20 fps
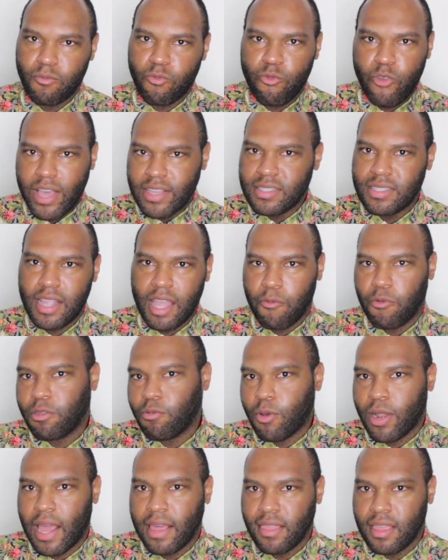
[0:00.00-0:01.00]
resonate with
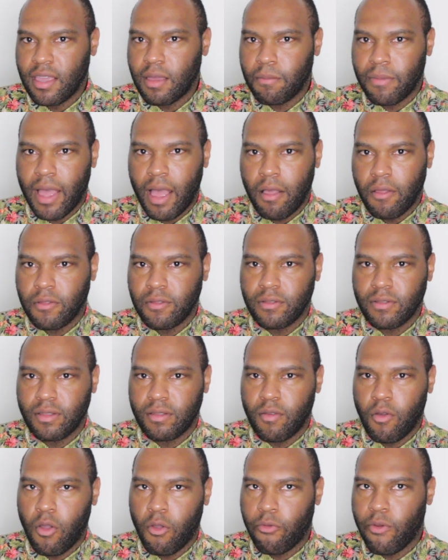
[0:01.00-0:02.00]
what I think about
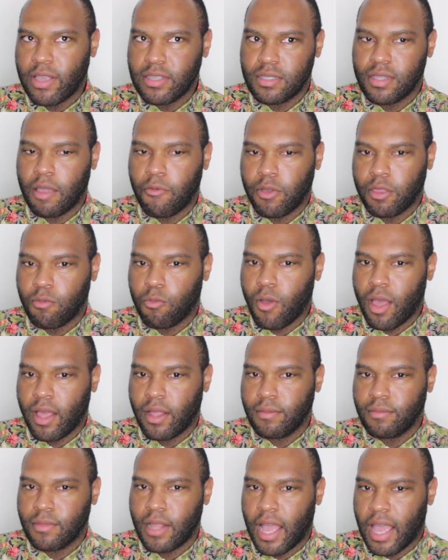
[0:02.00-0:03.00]
or resonate with
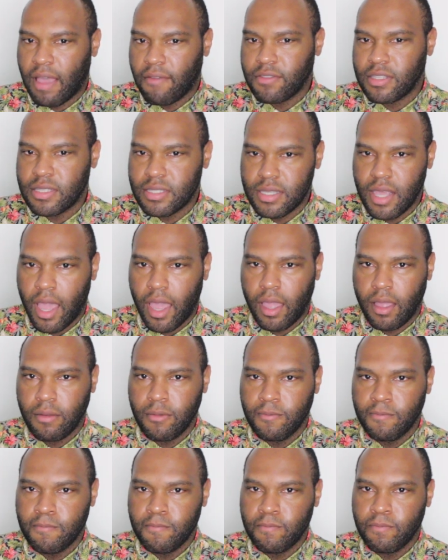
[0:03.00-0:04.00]
what I have to
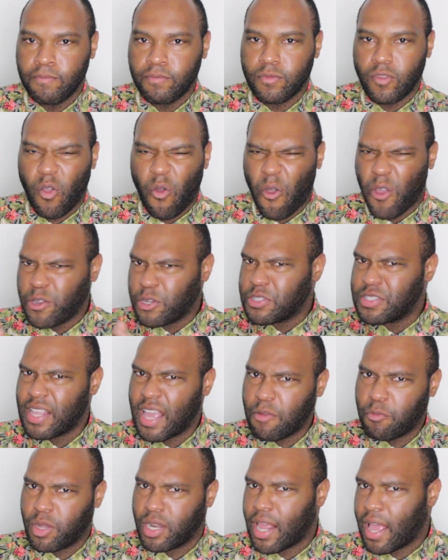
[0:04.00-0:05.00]
say or
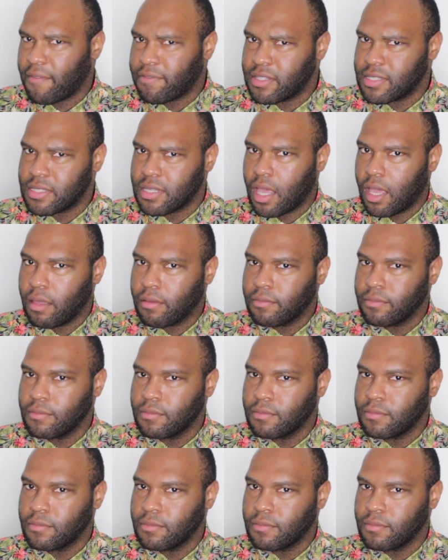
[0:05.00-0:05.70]
understand what I have to say.